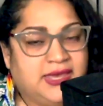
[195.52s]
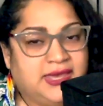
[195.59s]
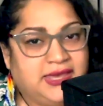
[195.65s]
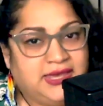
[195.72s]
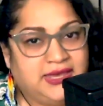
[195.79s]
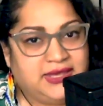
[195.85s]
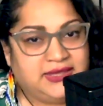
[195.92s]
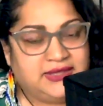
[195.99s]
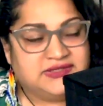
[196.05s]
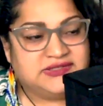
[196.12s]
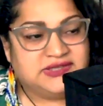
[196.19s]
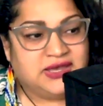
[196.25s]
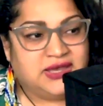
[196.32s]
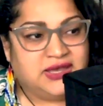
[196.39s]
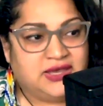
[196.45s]
and
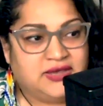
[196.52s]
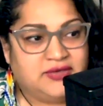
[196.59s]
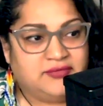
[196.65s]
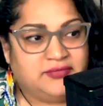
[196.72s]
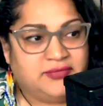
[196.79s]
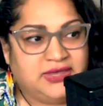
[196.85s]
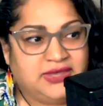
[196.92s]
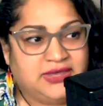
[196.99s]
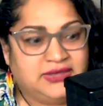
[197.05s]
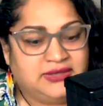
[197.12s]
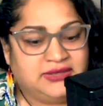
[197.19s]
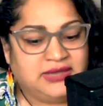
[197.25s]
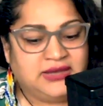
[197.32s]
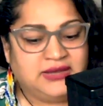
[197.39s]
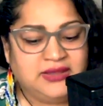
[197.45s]
kind
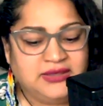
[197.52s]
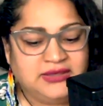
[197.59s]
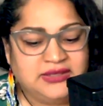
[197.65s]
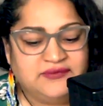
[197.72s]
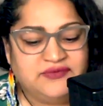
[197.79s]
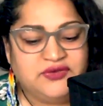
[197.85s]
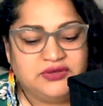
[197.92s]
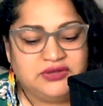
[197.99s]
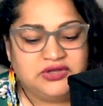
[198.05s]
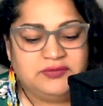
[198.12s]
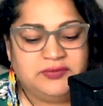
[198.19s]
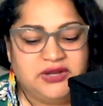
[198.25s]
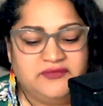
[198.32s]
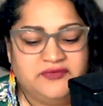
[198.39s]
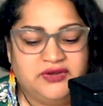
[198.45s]
of like give you a little
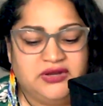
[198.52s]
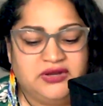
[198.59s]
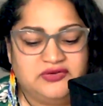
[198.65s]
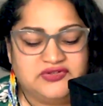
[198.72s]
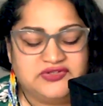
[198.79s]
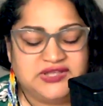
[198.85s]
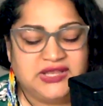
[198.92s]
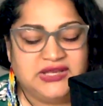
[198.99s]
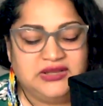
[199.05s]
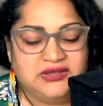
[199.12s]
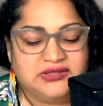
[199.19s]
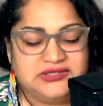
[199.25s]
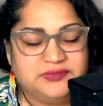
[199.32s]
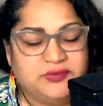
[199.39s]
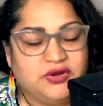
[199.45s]
bit of an understanding, a
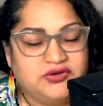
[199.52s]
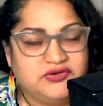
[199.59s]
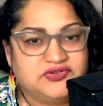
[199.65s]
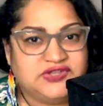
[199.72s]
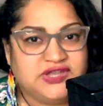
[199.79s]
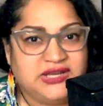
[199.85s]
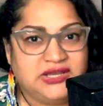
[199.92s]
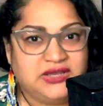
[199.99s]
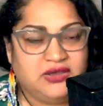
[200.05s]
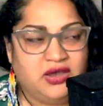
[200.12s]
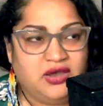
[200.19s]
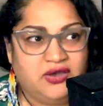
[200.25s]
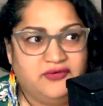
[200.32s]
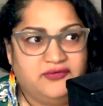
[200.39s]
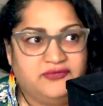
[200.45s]
deeper understanding
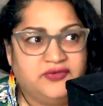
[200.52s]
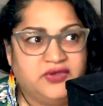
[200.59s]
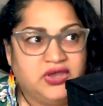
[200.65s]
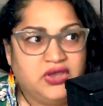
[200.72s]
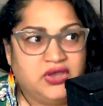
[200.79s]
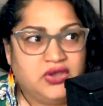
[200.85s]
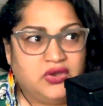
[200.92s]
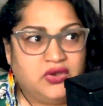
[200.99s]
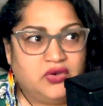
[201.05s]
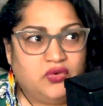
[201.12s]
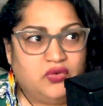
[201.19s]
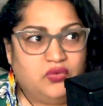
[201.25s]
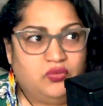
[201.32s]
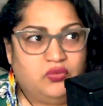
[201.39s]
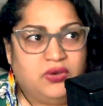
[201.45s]
of
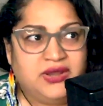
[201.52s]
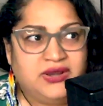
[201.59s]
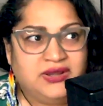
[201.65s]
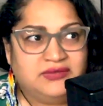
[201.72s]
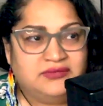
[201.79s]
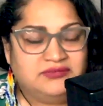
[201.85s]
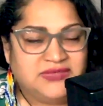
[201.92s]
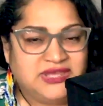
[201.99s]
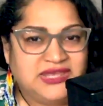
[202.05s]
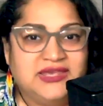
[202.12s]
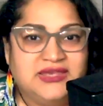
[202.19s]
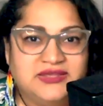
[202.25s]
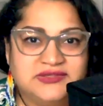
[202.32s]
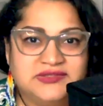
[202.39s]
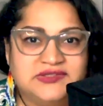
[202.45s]
what it
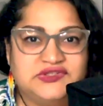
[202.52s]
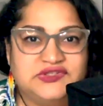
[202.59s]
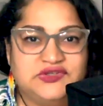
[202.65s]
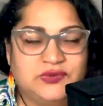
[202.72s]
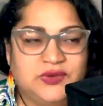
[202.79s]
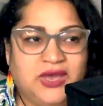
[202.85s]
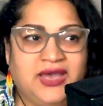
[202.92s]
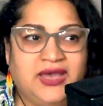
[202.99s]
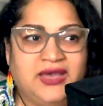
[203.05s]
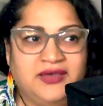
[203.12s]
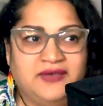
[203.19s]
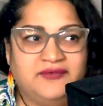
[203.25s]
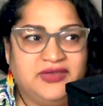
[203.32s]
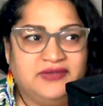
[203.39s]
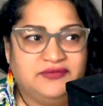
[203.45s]
means to
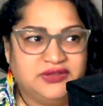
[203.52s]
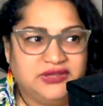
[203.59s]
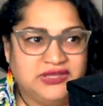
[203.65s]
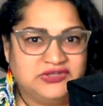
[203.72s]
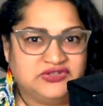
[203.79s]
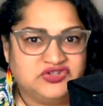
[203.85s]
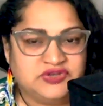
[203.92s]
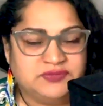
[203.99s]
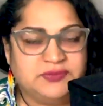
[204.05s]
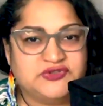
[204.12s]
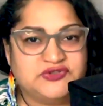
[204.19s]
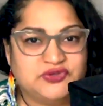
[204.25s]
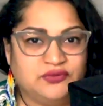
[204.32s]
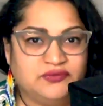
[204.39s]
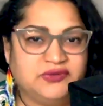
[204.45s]
have a relationship, a
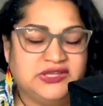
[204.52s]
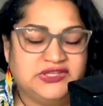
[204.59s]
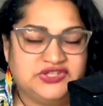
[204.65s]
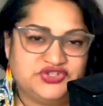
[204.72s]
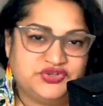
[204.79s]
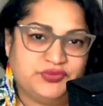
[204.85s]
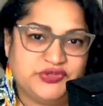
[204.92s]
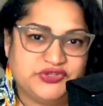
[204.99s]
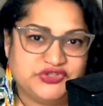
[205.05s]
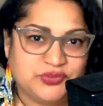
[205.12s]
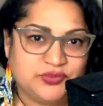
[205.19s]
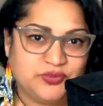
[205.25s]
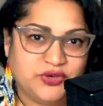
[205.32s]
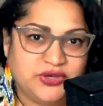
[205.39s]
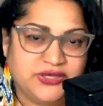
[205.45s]
soul relationship with
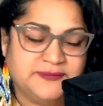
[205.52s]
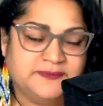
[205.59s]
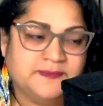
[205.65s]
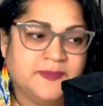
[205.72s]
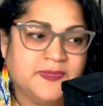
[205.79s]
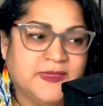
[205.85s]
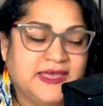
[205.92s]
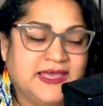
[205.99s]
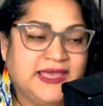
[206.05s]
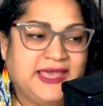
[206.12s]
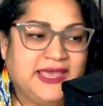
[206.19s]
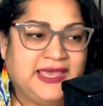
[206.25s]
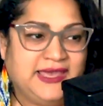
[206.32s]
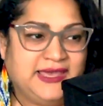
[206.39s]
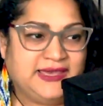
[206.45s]
someone,
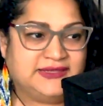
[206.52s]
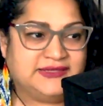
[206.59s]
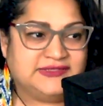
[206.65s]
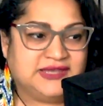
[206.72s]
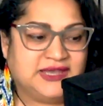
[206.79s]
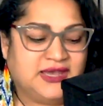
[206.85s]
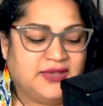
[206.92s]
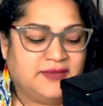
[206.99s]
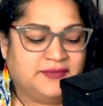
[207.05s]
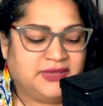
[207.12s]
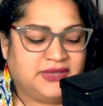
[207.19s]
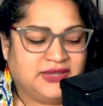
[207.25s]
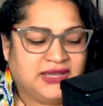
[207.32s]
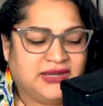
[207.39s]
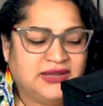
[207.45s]
and kind
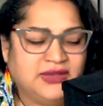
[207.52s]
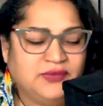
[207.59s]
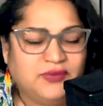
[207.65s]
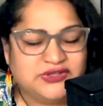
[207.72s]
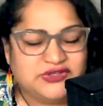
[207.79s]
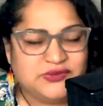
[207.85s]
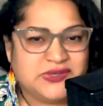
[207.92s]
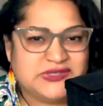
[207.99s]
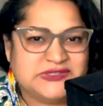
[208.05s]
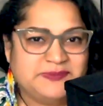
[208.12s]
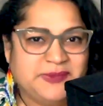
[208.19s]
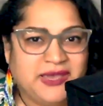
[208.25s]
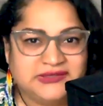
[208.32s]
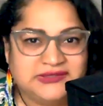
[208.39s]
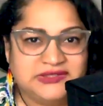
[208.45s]
of like what to
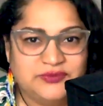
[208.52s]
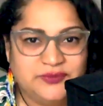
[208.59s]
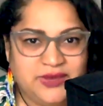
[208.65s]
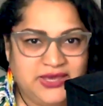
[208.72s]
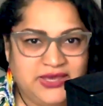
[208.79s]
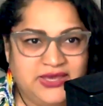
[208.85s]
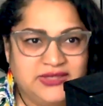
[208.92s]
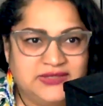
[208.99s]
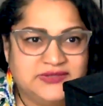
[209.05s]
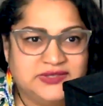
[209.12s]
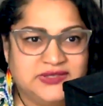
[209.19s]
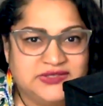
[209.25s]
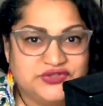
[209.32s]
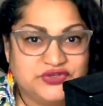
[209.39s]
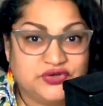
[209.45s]
expect in a way,
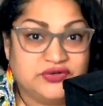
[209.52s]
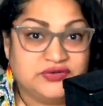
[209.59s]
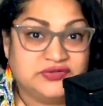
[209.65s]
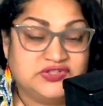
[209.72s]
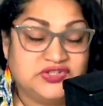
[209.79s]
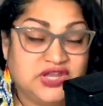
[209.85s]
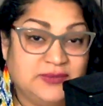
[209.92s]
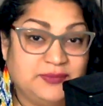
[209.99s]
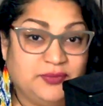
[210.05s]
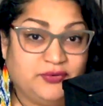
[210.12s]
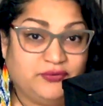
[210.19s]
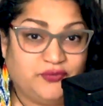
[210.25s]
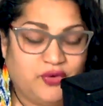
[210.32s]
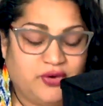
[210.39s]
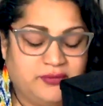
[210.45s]
in certain shape or
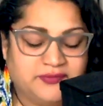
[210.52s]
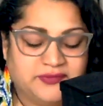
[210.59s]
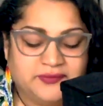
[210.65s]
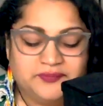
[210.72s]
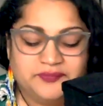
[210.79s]
forms.